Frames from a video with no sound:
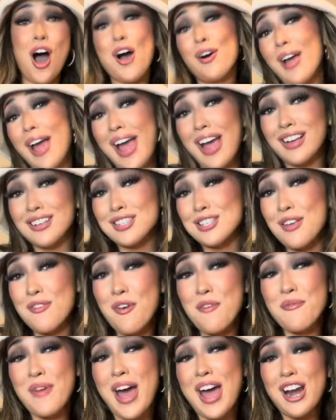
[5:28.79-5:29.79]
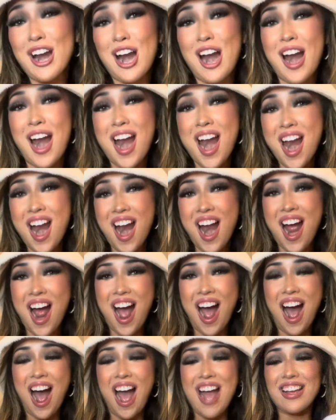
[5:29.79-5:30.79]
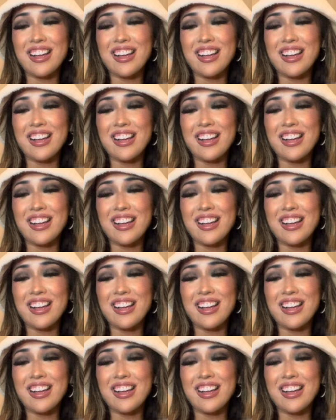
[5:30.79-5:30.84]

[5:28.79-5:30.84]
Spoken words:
Okay, so even better, I